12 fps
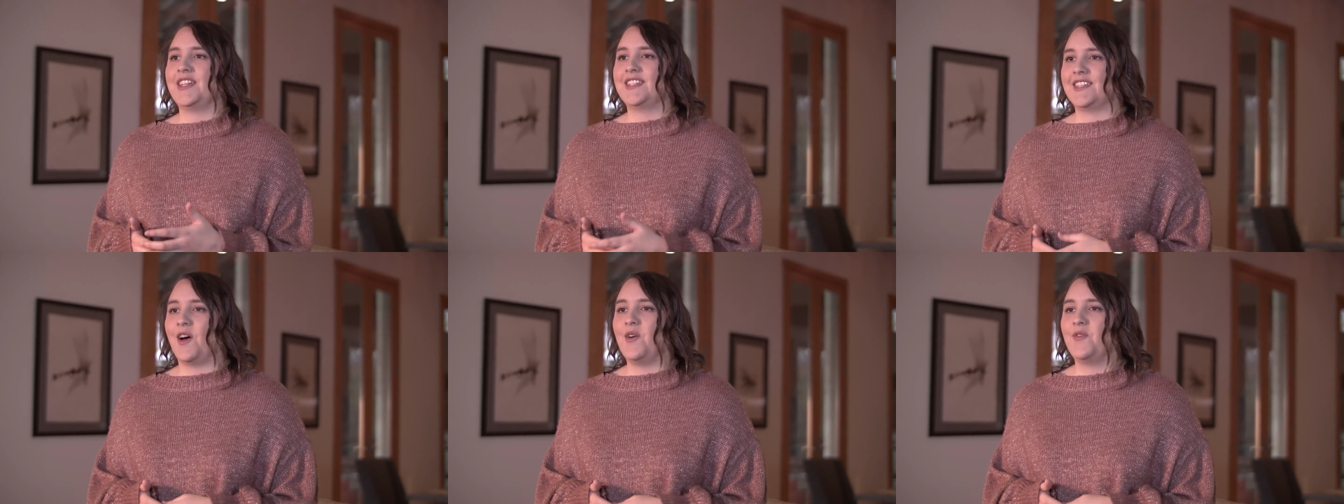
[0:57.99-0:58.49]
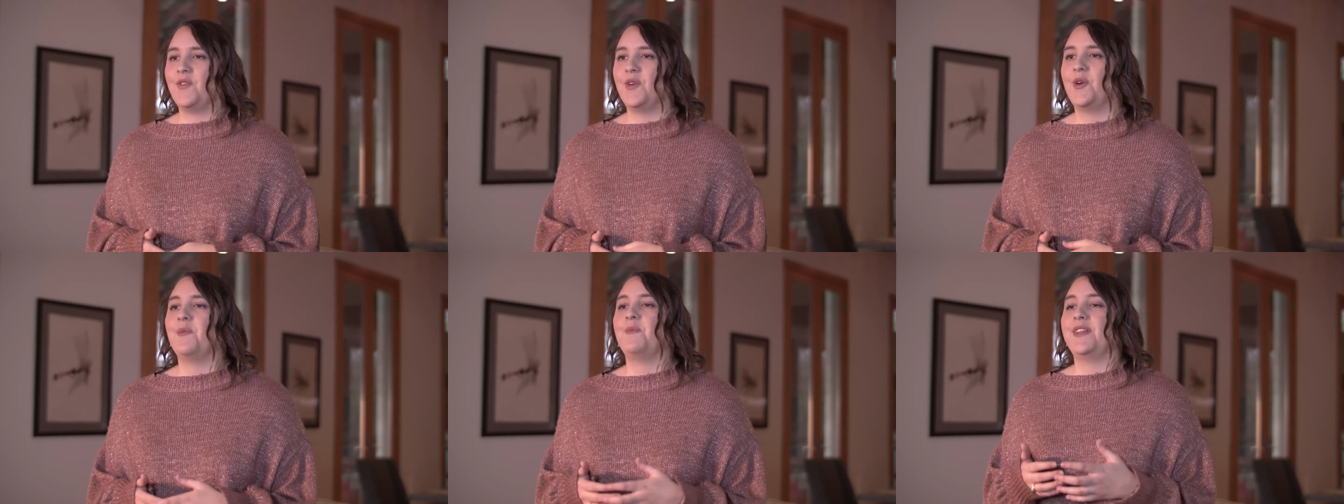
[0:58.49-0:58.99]
itself,
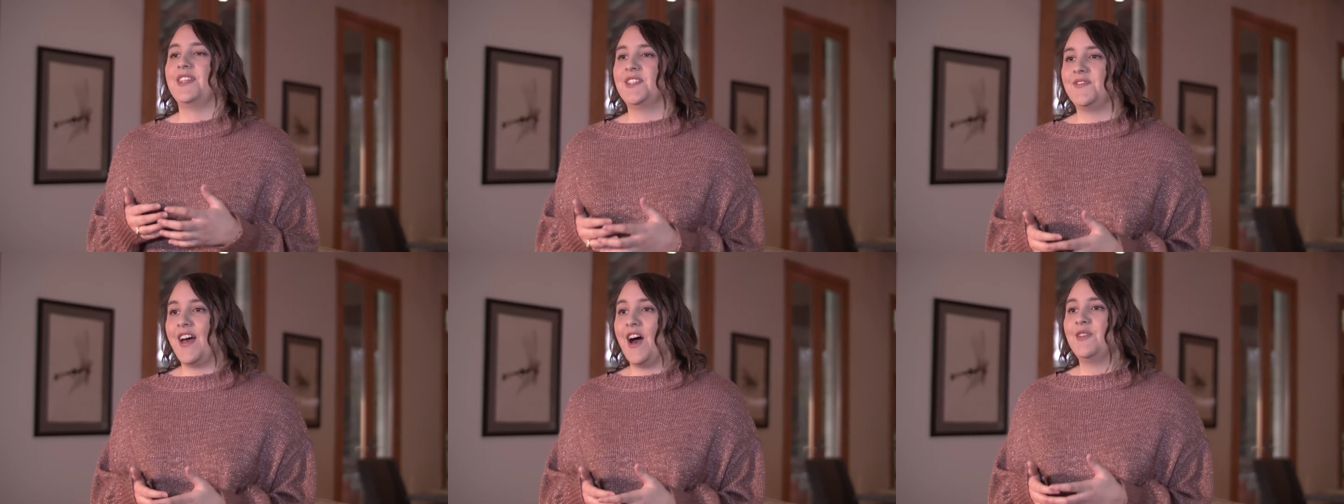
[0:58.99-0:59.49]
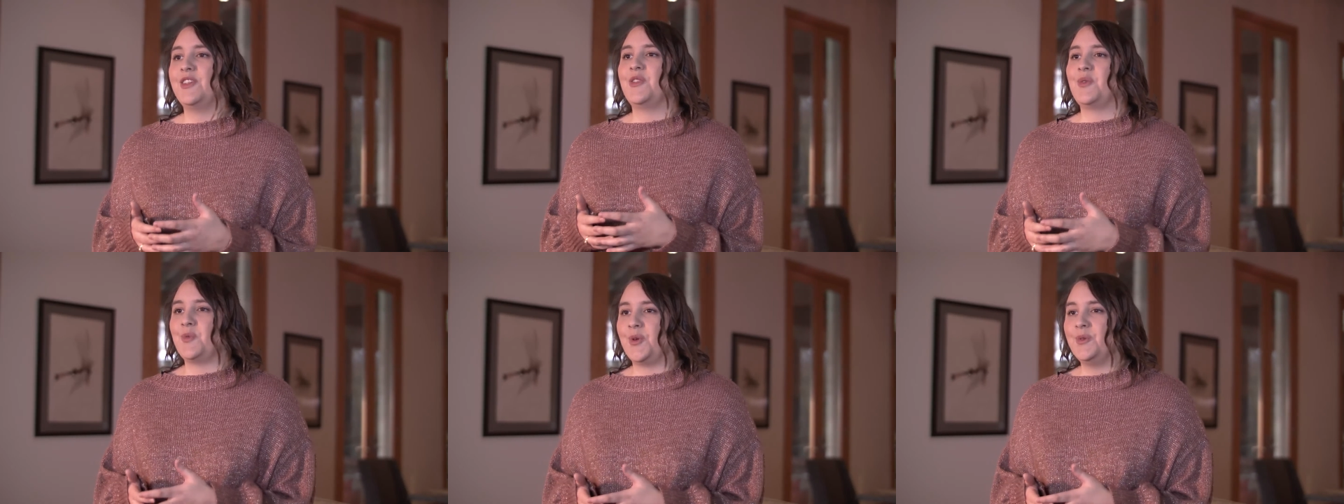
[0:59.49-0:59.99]
but is found in
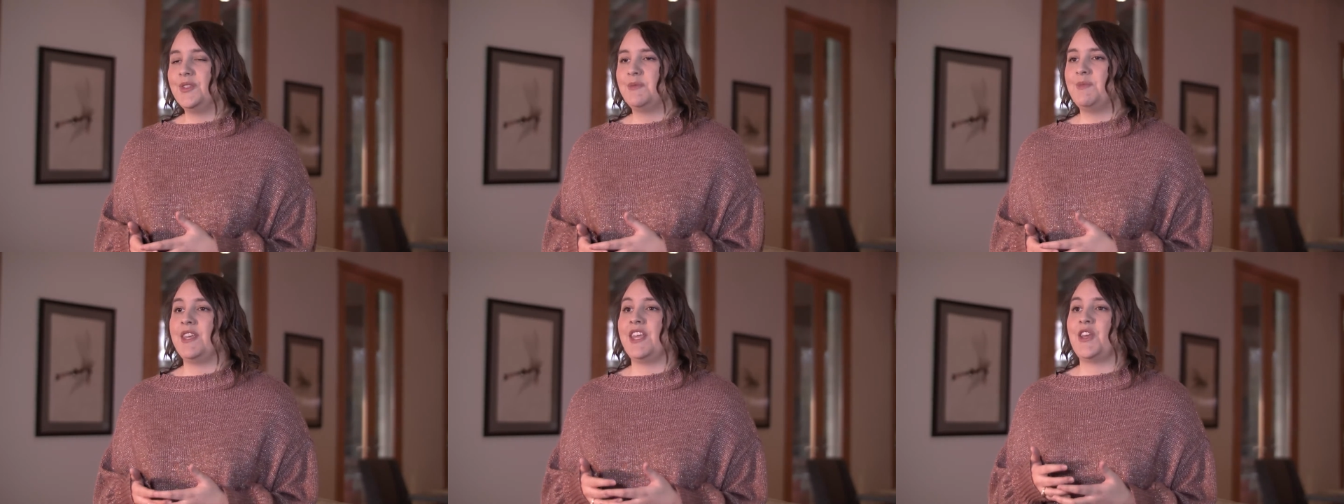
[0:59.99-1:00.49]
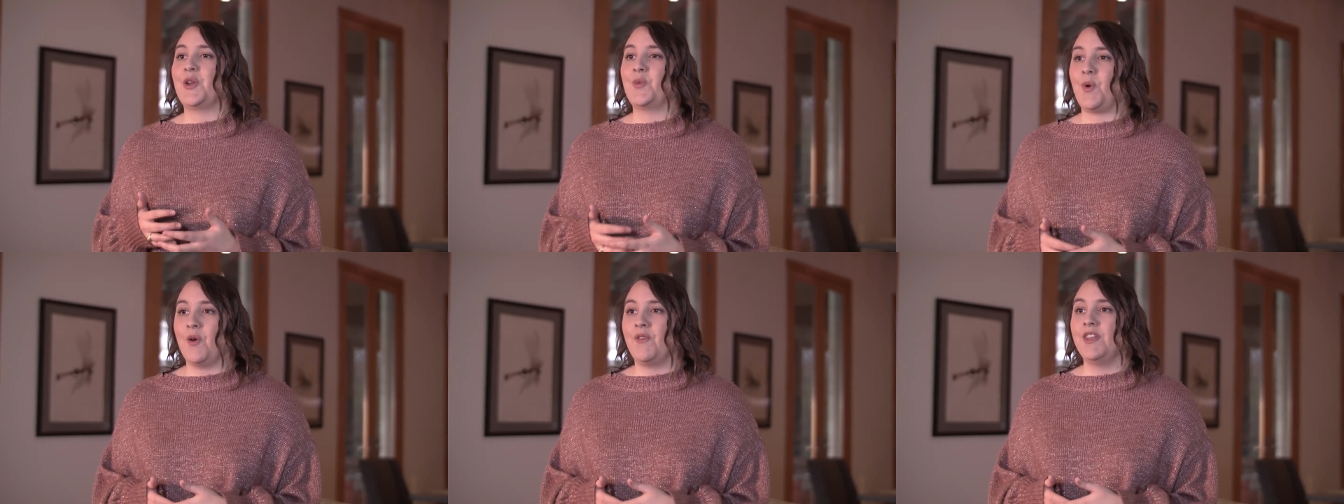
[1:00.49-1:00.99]
the roots being
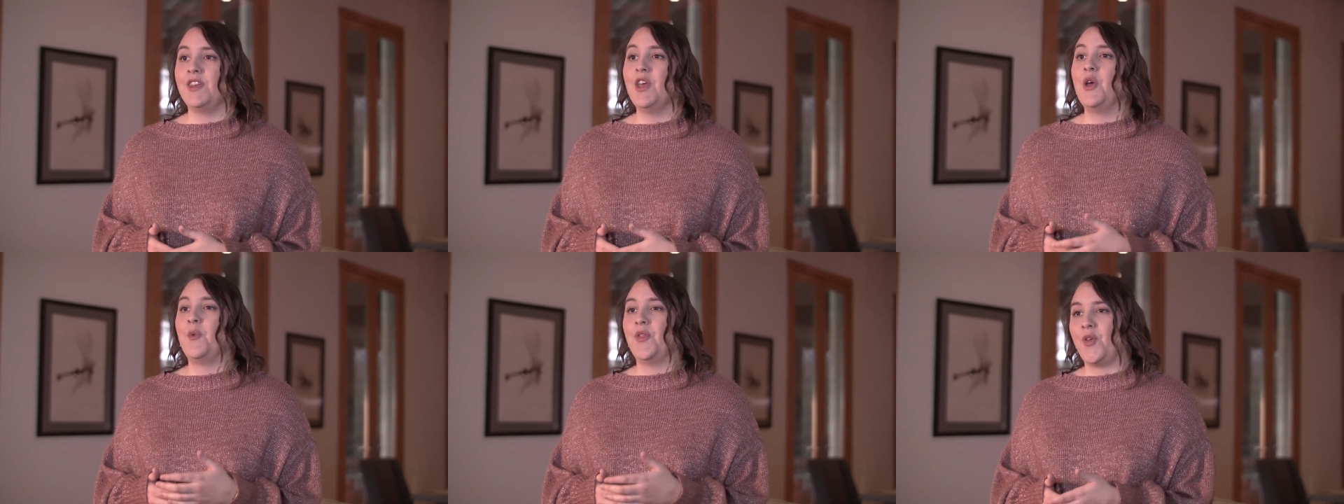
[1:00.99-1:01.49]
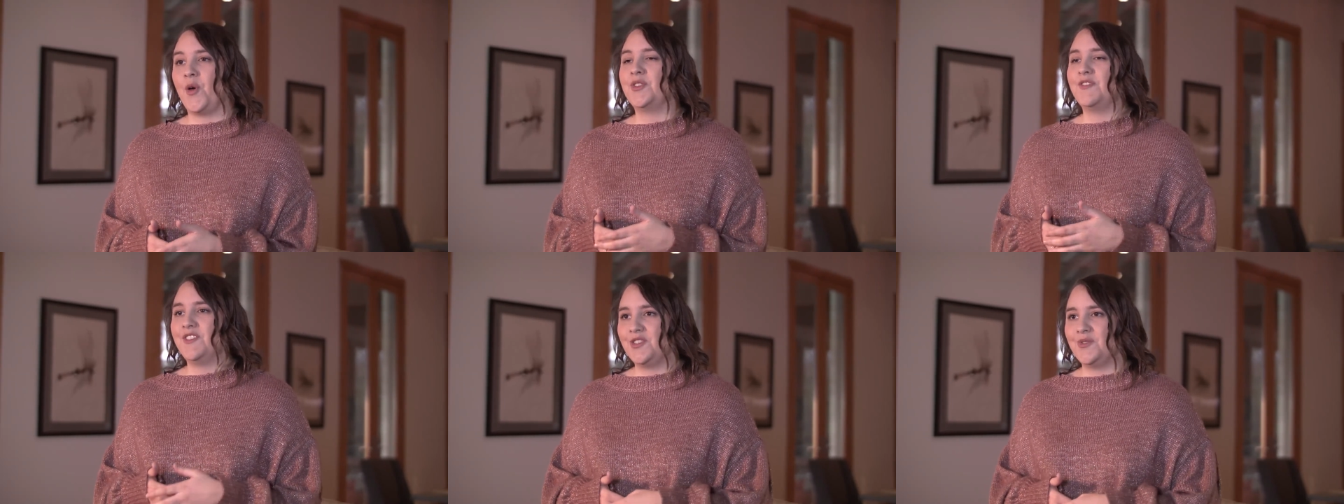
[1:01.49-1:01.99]
interwoven with those
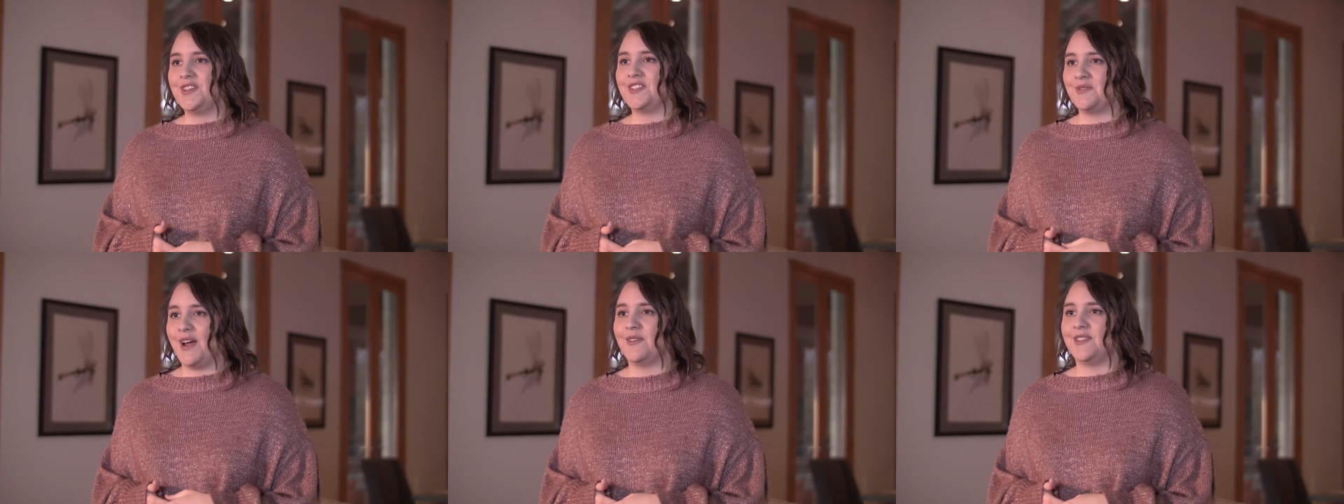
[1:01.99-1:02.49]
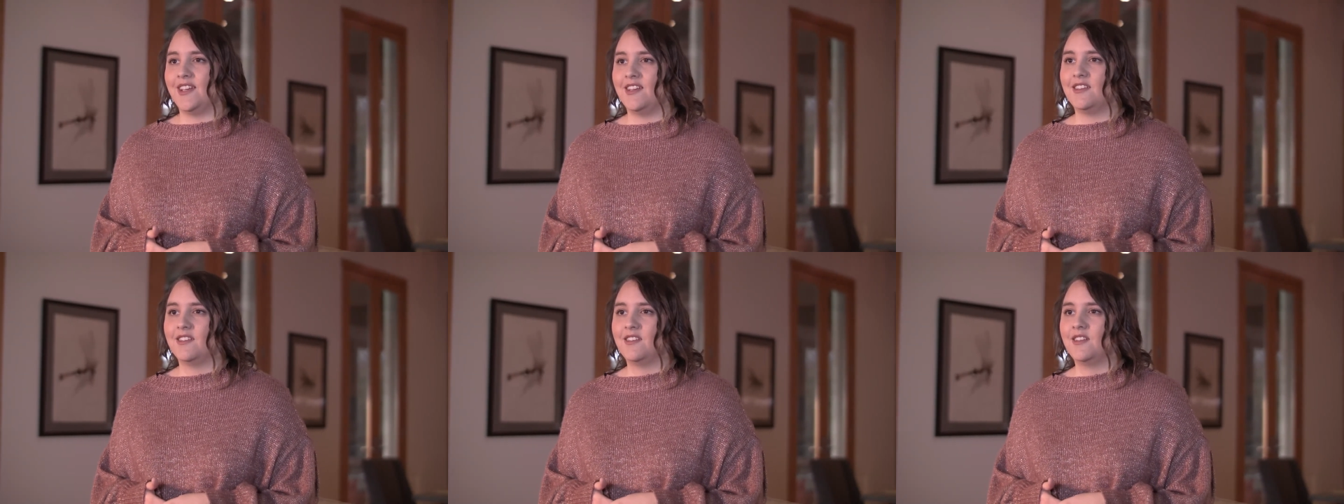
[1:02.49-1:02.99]
of the trees around it.
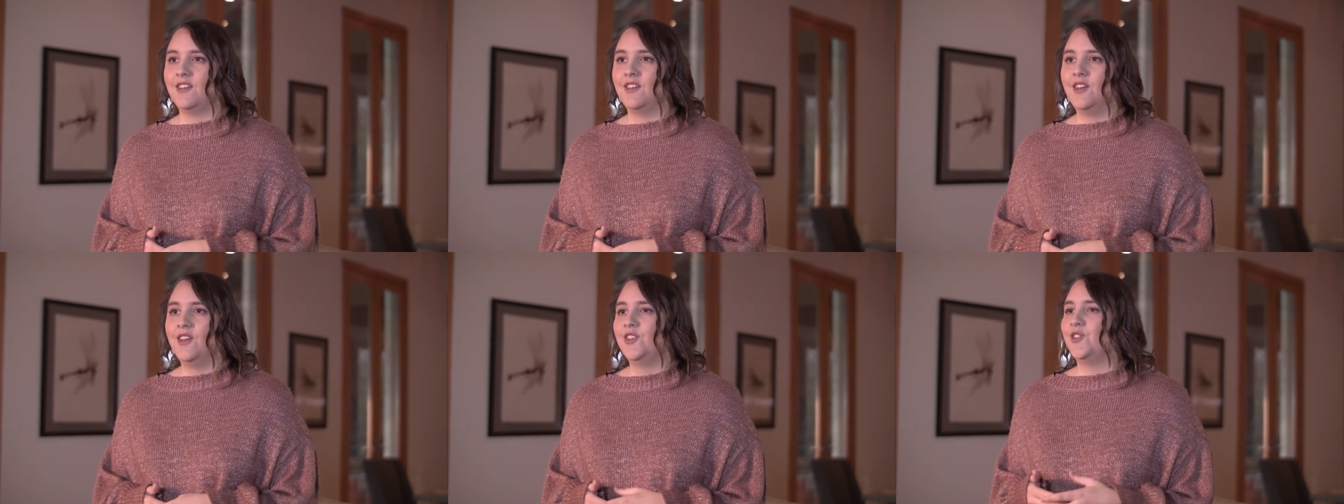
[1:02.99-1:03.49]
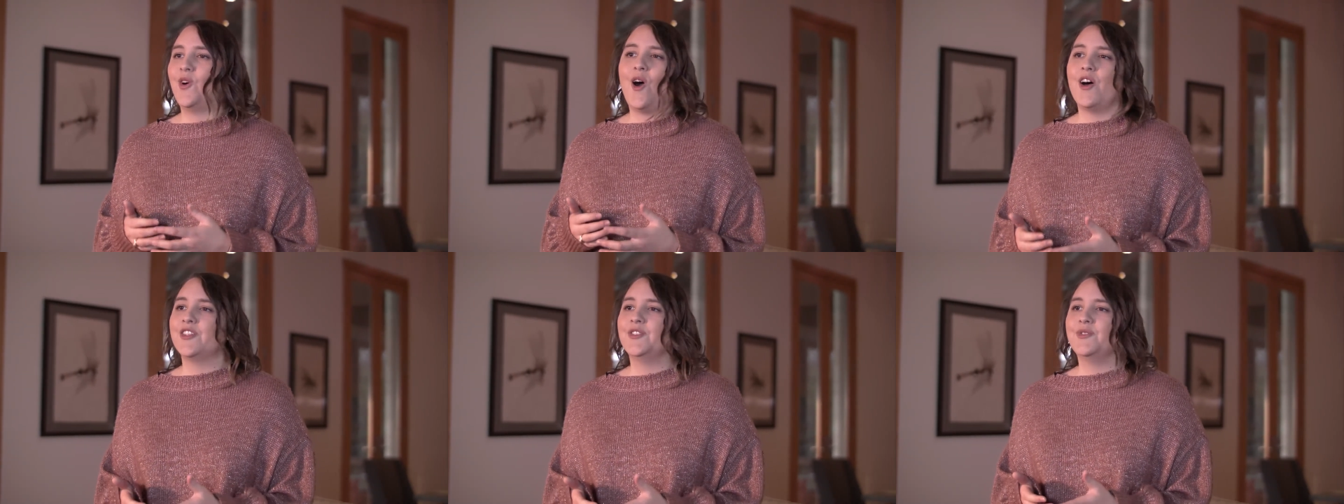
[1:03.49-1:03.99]
You'll also